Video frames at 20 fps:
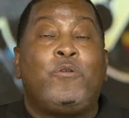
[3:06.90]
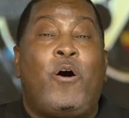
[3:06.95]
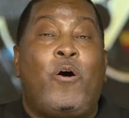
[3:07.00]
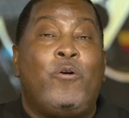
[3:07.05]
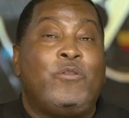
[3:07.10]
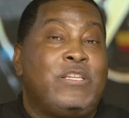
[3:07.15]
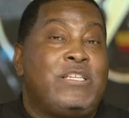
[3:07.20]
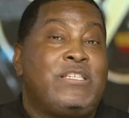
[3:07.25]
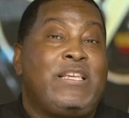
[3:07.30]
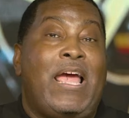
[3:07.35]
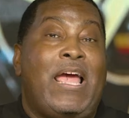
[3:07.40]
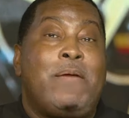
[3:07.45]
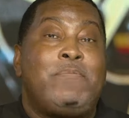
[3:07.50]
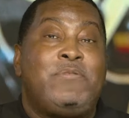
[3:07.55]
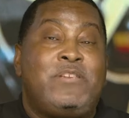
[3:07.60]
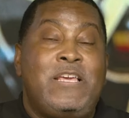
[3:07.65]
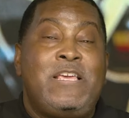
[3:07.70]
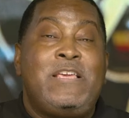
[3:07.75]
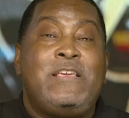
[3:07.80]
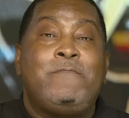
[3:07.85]
on the same
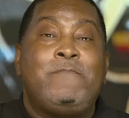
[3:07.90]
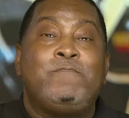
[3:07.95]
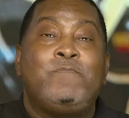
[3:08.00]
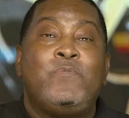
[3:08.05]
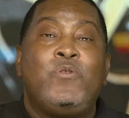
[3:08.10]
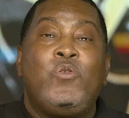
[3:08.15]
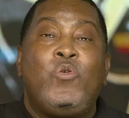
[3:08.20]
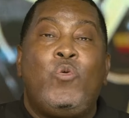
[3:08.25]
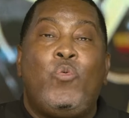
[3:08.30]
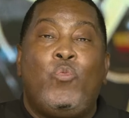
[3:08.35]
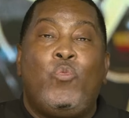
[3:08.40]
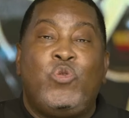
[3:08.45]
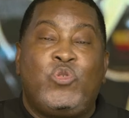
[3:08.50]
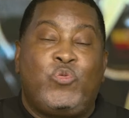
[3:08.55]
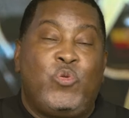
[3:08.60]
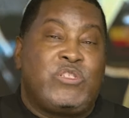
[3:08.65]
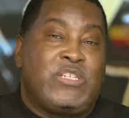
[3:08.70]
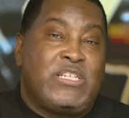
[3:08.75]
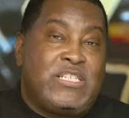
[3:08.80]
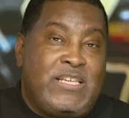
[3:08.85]
team, which
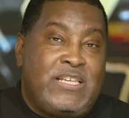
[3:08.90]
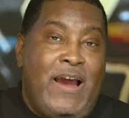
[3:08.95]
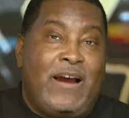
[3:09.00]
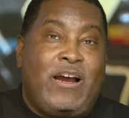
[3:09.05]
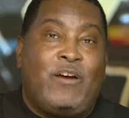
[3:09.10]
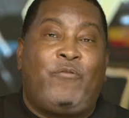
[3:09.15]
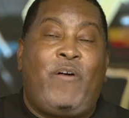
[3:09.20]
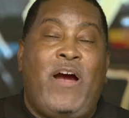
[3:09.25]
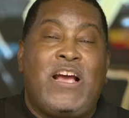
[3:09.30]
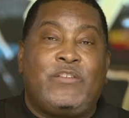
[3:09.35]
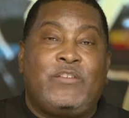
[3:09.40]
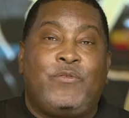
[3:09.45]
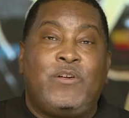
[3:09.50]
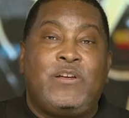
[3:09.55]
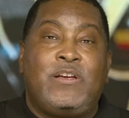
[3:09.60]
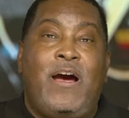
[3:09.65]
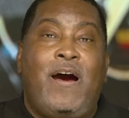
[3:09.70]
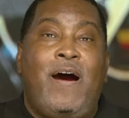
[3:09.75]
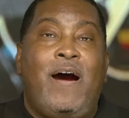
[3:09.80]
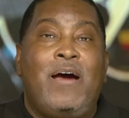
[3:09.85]
was a sacrifice for
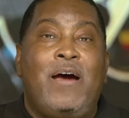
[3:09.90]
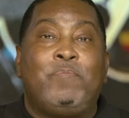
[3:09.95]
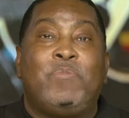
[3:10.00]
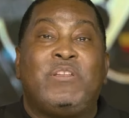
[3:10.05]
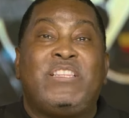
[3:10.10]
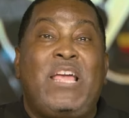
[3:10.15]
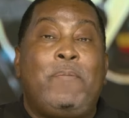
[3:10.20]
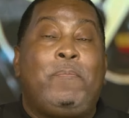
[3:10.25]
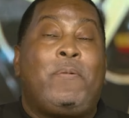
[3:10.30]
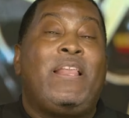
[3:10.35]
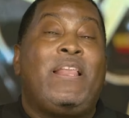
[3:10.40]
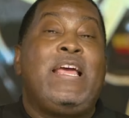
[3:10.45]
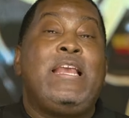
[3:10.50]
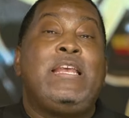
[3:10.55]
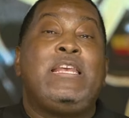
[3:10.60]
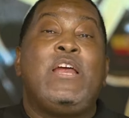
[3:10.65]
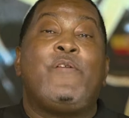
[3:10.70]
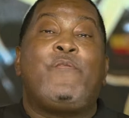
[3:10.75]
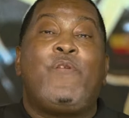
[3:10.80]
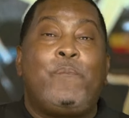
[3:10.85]
God, but they played
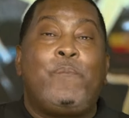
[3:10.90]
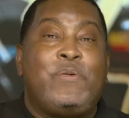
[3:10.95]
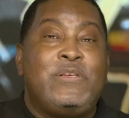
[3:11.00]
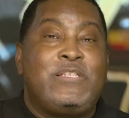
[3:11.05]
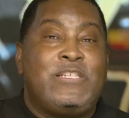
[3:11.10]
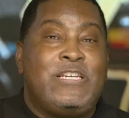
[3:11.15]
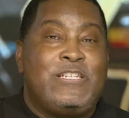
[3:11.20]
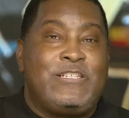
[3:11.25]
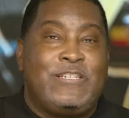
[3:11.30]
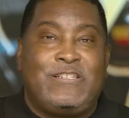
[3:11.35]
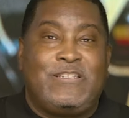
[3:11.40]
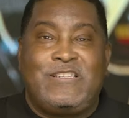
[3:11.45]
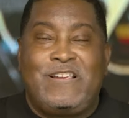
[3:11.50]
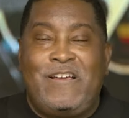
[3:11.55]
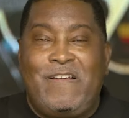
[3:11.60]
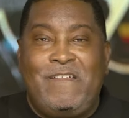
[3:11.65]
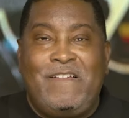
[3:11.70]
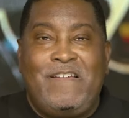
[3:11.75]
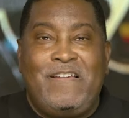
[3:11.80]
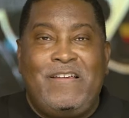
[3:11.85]
different positions.
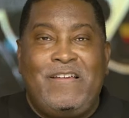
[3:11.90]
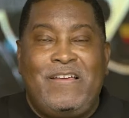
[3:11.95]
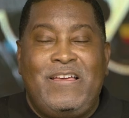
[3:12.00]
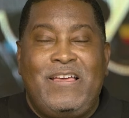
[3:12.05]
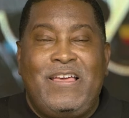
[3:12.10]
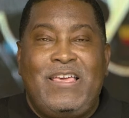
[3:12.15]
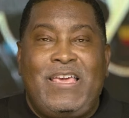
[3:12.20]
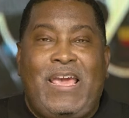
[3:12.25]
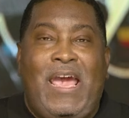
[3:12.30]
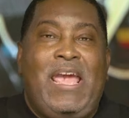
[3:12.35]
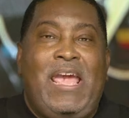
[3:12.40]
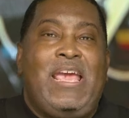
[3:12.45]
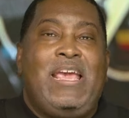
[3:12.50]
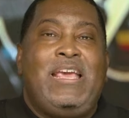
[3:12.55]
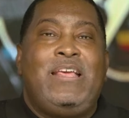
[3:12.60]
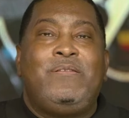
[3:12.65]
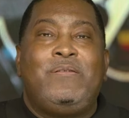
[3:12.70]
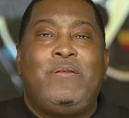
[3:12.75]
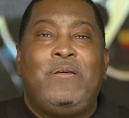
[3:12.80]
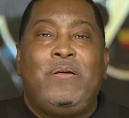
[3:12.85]

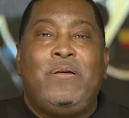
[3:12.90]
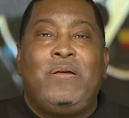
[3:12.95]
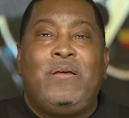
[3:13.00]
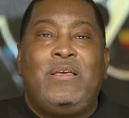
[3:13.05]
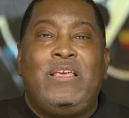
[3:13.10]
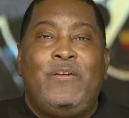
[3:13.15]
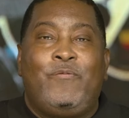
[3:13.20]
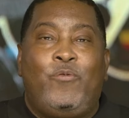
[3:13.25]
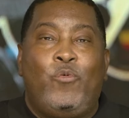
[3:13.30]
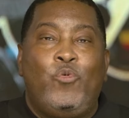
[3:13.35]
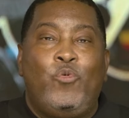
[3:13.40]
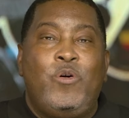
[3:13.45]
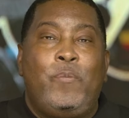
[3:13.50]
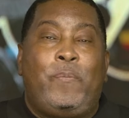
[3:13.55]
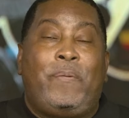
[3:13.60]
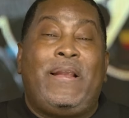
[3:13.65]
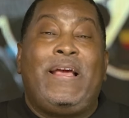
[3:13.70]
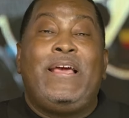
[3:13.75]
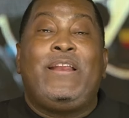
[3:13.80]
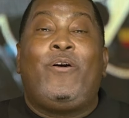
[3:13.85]
Cain, if Wood,
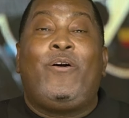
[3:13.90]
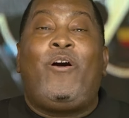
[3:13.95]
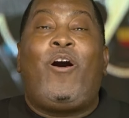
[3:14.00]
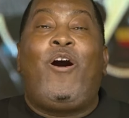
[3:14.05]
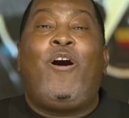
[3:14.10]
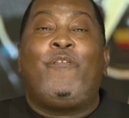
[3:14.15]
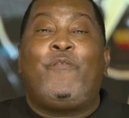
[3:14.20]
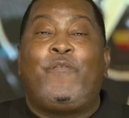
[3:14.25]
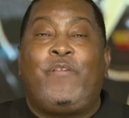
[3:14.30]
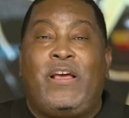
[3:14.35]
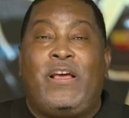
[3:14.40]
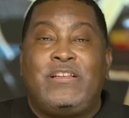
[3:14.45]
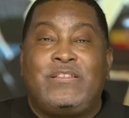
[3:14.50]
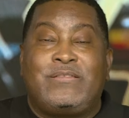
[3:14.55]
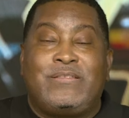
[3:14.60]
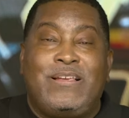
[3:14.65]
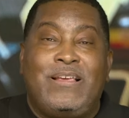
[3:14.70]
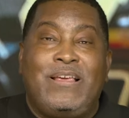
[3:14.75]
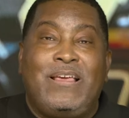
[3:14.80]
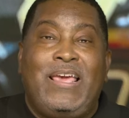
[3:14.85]
played on
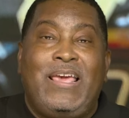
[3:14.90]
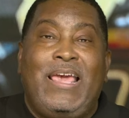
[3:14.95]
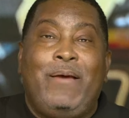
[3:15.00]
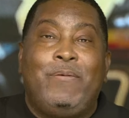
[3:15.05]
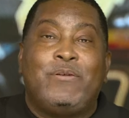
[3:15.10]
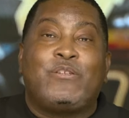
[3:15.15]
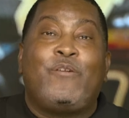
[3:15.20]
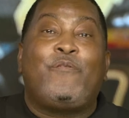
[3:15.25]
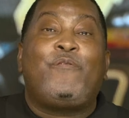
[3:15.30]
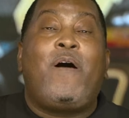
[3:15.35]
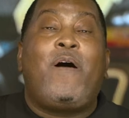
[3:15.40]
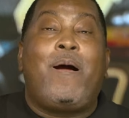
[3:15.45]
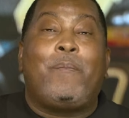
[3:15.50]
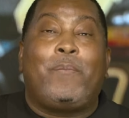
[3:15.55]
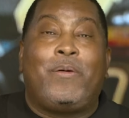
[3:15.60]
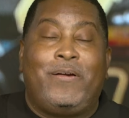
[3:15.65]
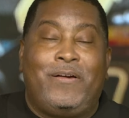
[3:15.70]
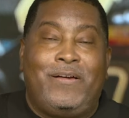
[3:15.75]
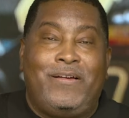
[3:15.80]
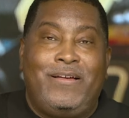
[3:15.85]
offense. He was a farmer.